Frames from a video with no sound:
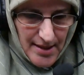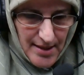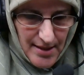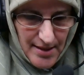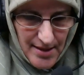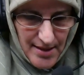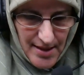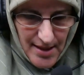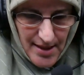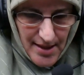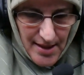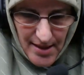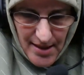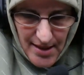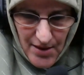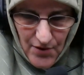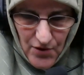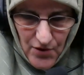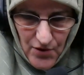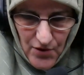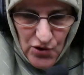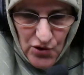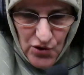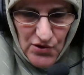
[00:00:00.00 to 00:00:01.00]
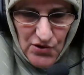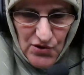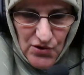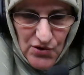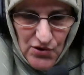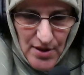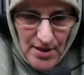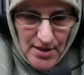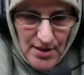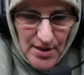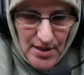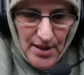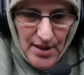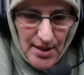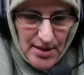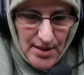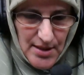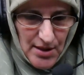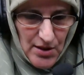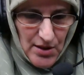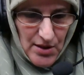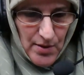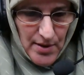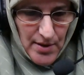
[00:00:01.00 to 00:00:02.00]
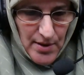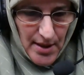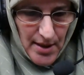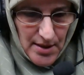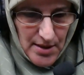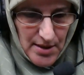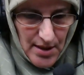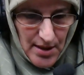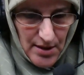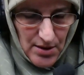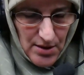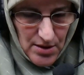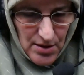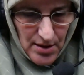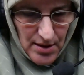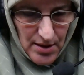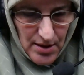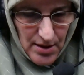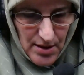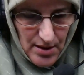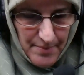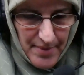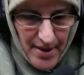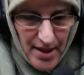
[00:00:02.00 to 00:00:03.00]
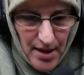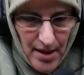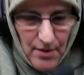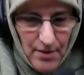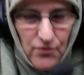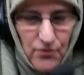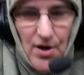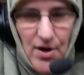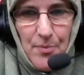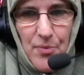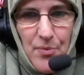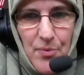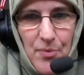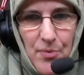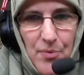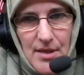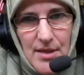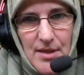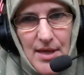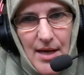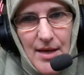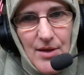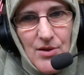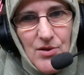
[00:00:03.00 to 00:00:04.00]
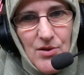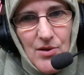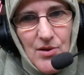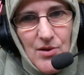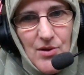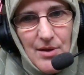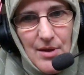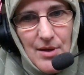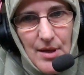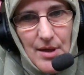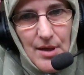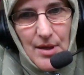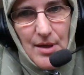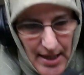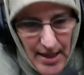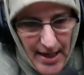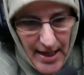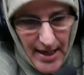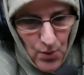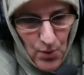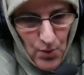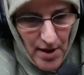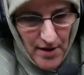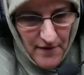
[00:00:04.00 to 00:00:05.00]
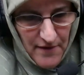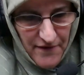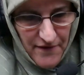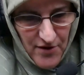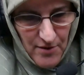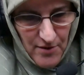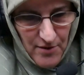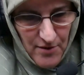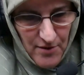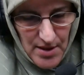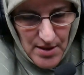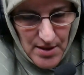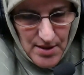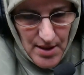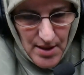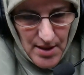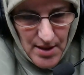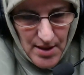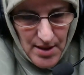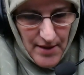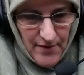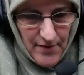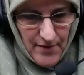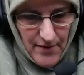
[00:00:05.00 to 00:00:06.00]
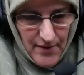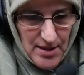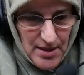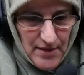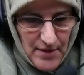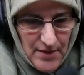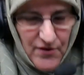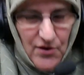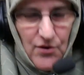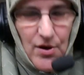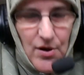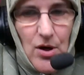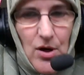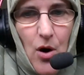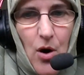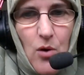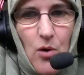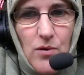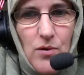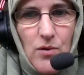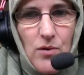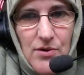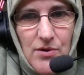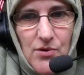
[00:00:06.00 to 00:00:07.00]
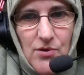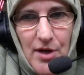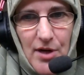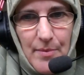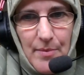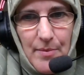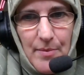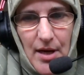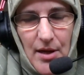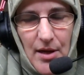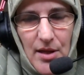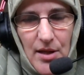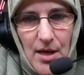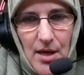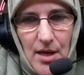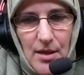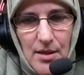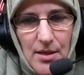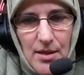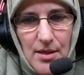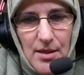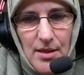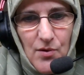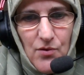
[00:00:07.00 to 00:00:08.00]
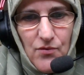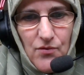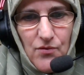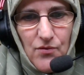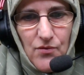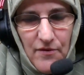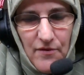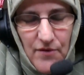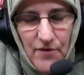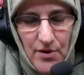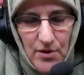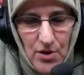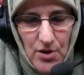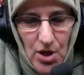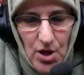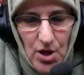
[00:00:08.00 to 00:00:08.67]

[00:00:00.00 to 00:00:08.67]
There are two stories that I tell when I teach about representation, and one of them is it's a very old story, but I think it's still relevant,